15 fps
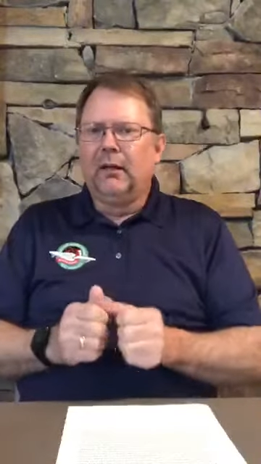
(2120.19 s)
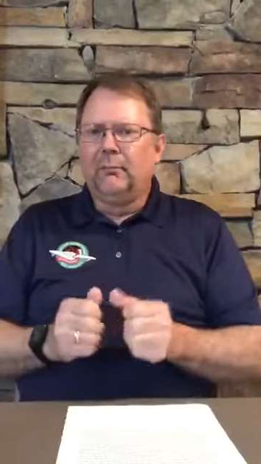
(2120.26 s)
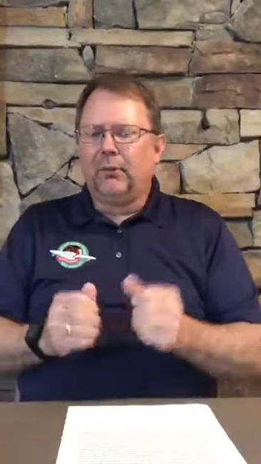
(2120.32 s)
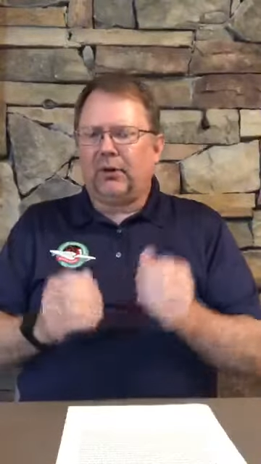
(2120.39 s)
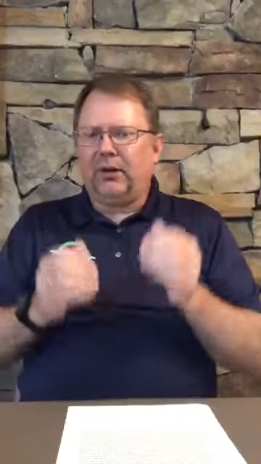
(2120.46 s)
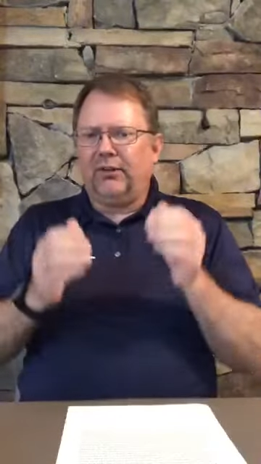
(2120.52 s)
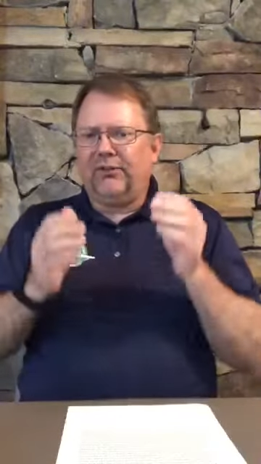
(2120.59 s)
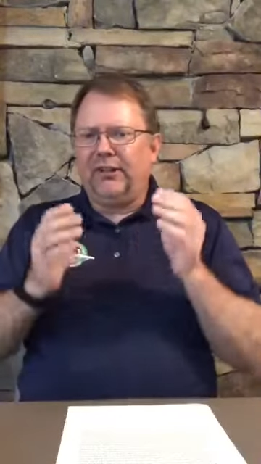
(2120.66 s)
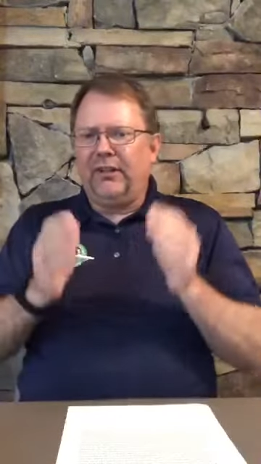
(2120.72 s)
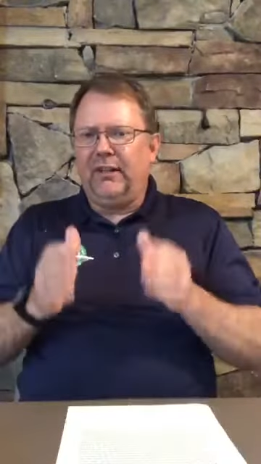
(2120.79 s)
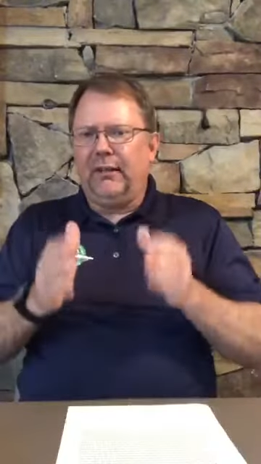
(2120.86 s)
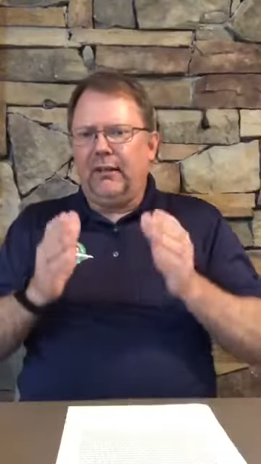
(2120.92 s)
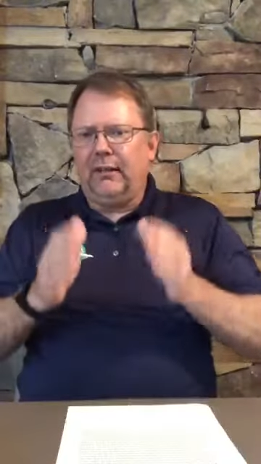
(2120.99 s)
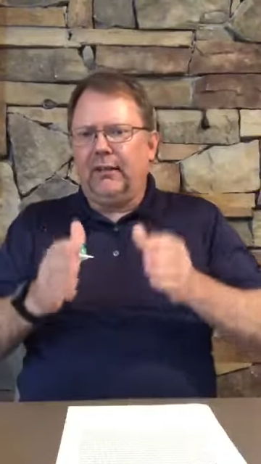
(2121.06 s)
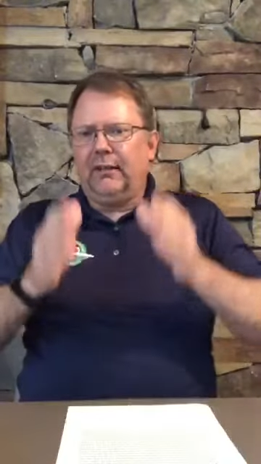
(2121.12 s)
Because
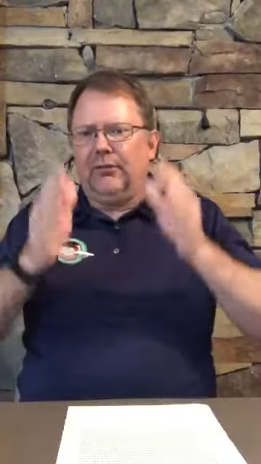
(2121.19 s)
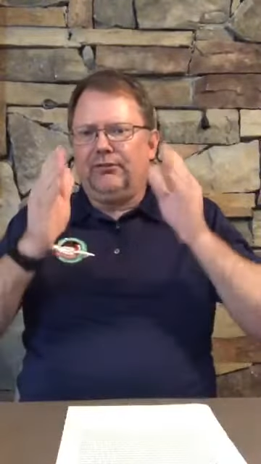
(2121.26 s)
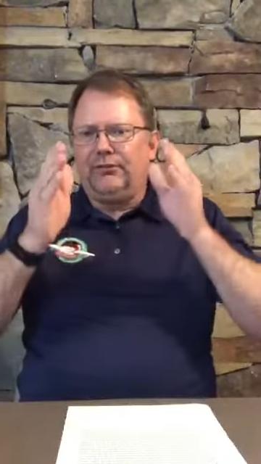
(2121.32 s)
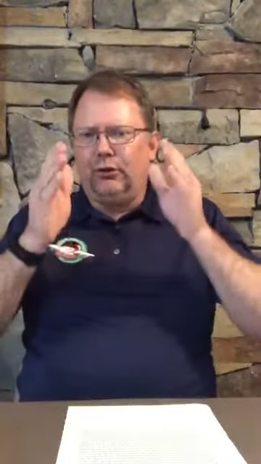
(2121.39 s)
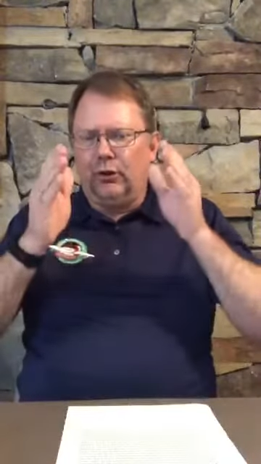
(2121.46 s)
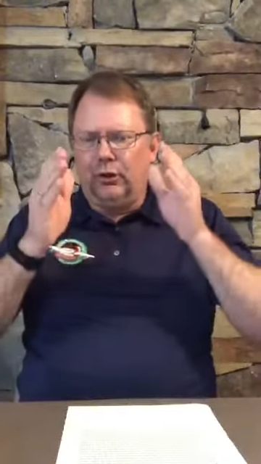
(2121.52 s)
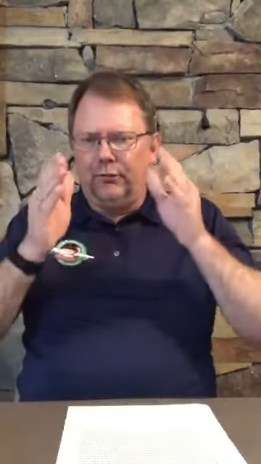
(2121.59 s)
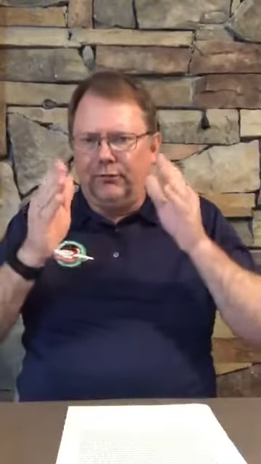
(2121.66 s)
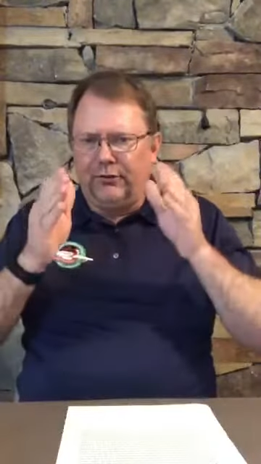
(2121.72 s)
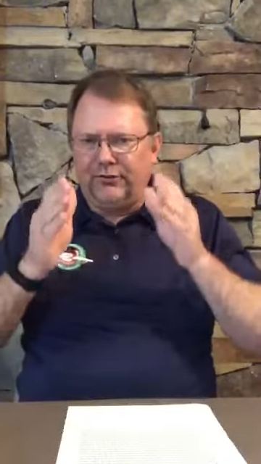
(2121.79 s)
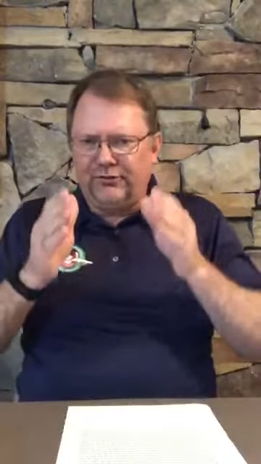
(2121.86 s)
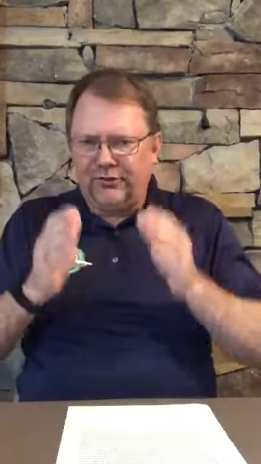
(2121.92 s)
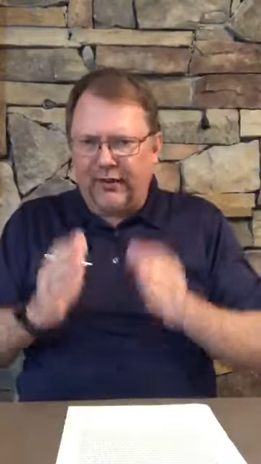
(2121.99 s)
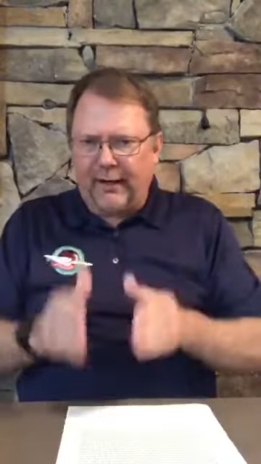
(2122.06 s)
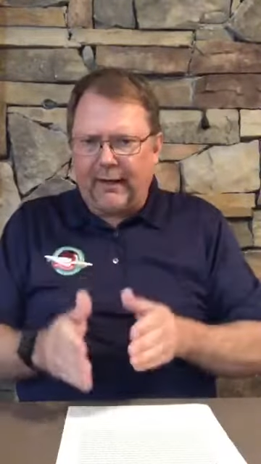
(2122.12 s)
he is Jehovah
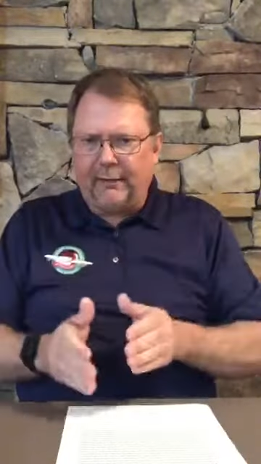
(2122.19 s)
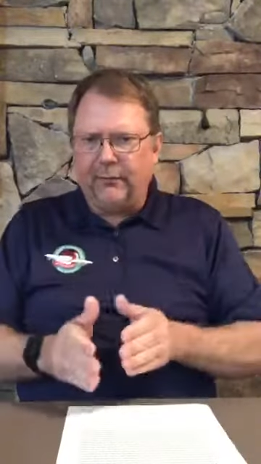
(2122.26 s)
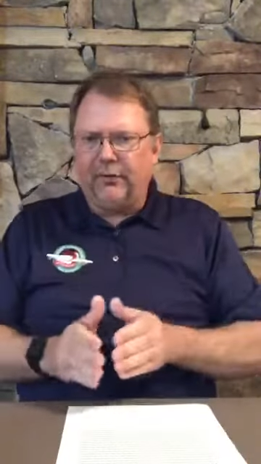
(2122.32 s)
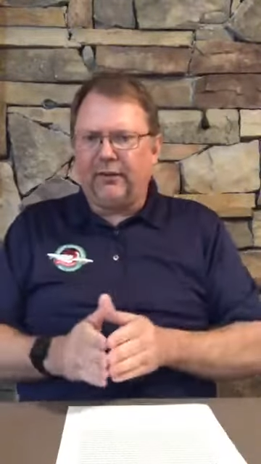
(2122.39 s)
Jireh,